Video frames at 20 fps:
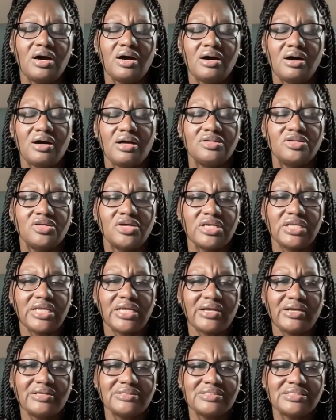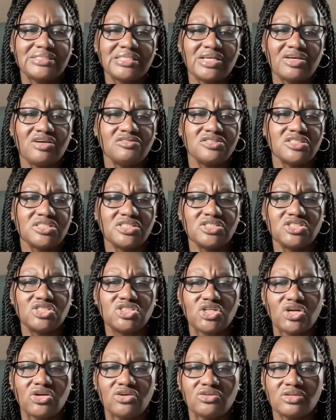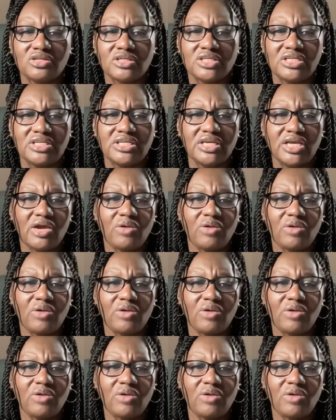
uh, looking at ourselves internally